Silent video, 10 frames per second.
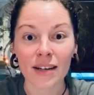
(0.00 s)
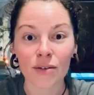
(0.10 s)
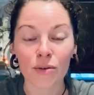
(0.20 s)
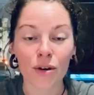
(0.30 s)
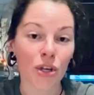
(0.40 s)

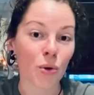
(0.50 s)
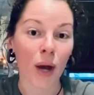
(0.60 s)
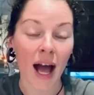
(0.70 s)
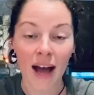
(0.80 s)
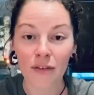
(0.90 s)
or you
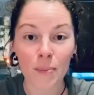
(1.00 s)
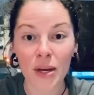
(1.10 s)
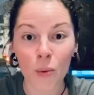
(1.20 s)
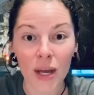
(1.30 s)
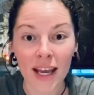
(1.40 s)
have a big
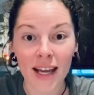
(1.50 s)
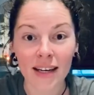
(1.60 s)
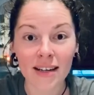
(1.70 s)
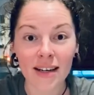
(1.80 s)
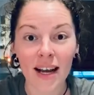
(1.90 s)

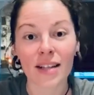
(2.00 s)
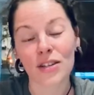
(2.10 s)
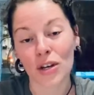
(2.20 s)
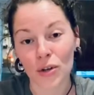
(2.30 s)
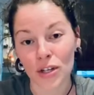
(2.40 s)
weekend and so
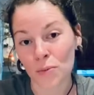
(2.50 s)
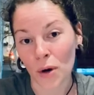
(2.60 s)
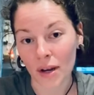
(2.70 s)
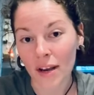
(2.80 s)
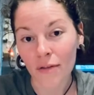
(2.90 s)
you just won't
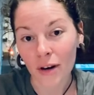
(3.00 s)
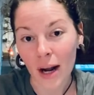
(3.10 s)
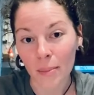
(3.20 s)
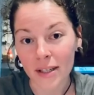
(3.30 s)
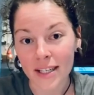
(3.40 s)
eat for a
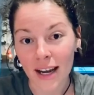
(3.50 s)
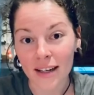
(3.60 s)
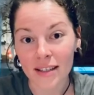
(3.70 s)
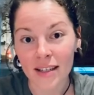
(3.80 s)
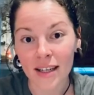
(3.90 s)
couple of days.